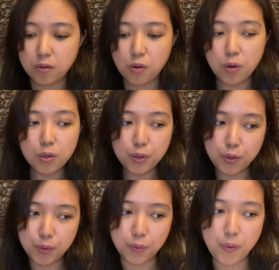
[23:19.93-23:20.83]

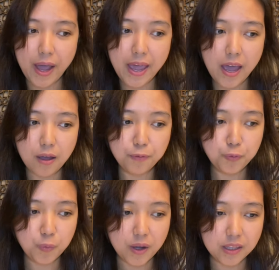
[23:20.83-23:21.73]
Although I have
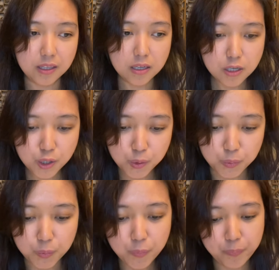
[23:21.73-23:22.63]
one
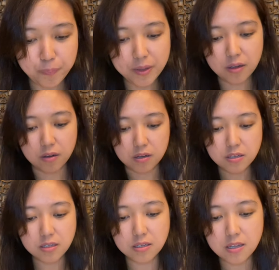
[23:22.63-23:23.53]
issue
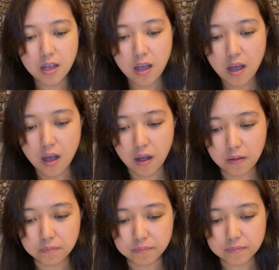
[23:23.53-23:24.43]
because
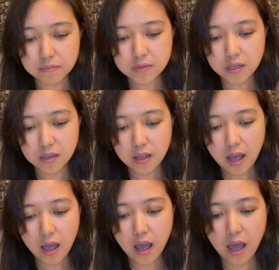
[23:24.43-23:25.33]

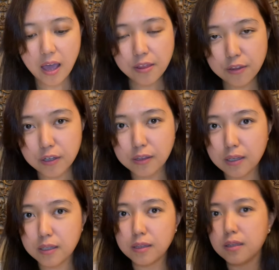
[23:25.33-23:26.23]
I thought
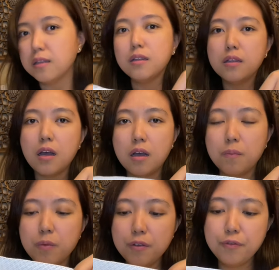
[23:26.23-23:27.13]
that
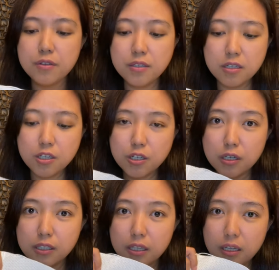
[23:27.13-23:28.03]
if you stitch
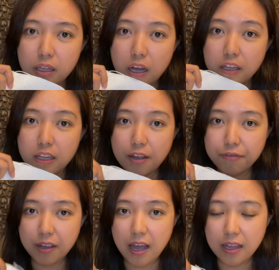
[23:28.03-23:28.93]
on an
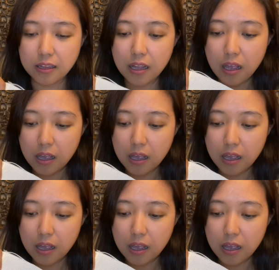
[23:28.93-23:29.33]
Afghan,